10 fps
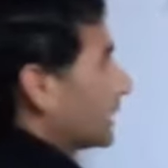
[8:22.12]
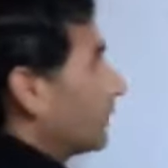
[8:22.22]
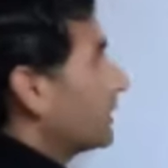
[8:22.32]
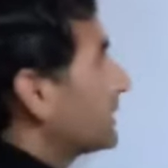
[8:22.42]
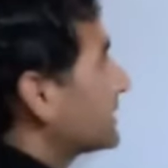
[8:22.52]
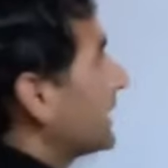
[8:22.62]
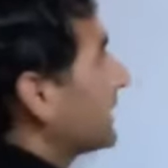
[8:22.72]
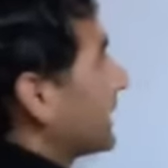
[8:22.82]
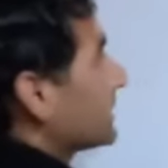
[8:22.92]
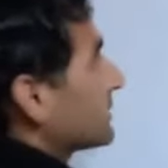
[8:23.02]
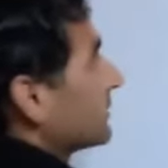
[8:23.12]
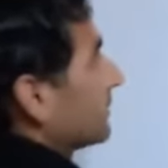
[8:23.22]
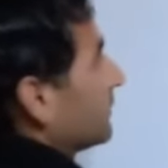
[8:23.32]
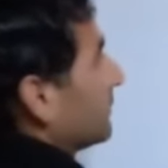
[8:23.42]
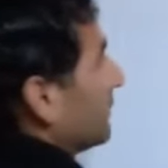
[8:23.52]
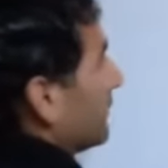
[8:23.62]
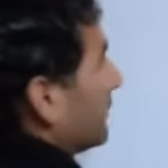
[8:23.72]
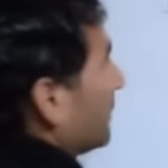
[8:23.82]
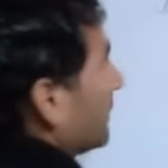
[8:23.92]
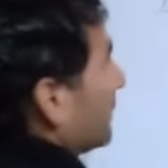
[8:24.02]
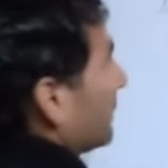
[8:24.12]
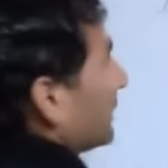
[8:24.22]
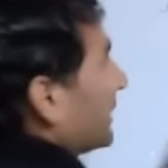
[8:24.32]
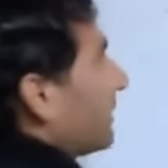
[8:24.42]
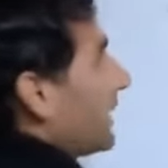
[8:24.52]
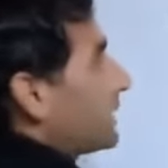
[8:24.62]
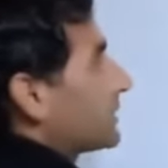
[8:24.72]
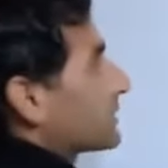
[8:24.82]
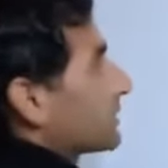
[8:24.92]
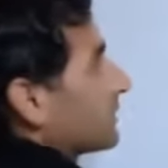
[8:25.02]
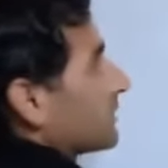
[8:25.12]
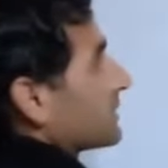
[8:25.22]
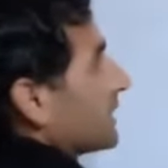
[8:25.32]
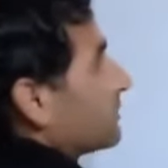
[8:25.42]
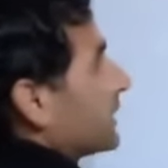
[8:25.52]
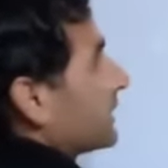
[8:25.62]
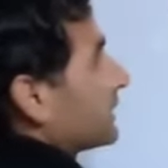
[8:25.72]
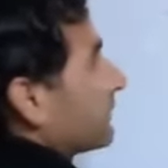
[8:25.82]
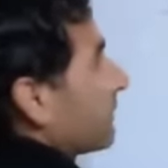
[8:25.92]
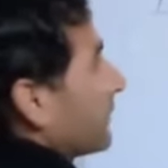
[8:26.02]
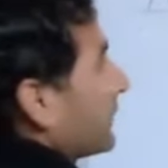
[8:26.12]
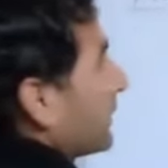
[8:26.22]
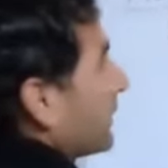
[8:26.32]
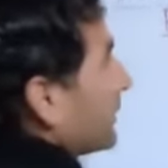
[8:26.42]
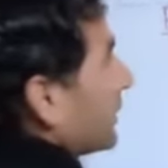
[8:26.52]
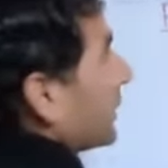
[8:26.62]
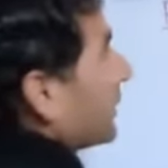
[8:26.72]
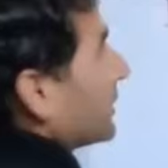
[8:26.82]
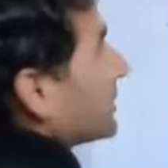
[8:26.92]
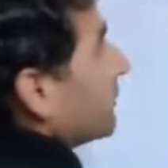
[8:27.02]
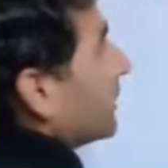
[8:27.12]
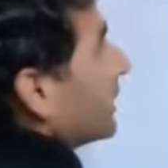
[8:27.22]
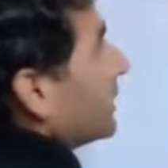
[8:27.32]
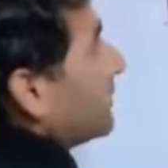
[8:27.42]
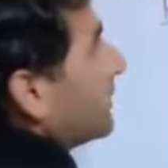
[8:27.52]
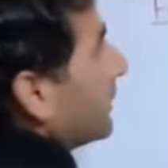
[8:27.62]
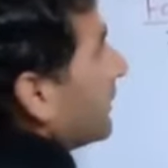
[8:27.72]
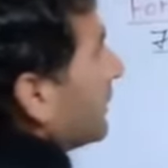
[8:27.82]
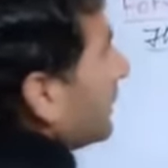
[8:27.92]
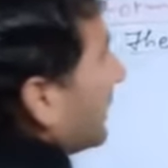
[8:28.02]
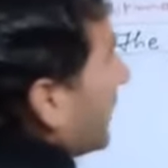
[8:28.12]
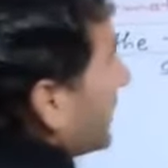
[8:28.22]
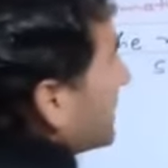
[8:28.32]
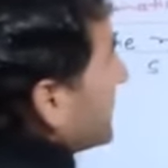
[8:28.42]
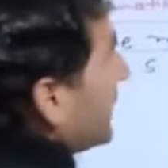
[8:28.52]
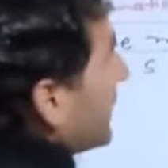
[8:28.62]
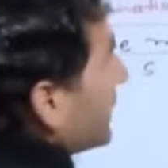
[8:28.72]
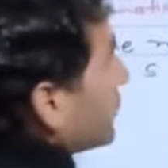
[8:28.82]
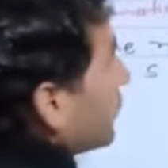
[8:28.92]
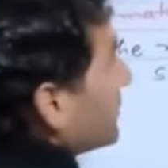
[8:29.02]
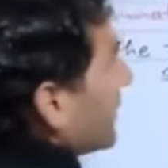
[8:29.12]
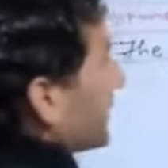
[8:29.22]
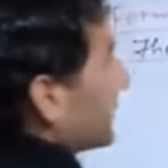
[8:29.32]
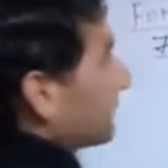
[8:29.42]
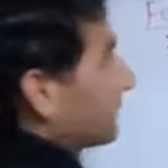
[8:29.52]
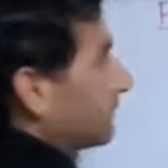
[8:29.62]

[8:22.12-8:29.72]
Now in this sentence, the man is subject, killed is verb, and the snake is object.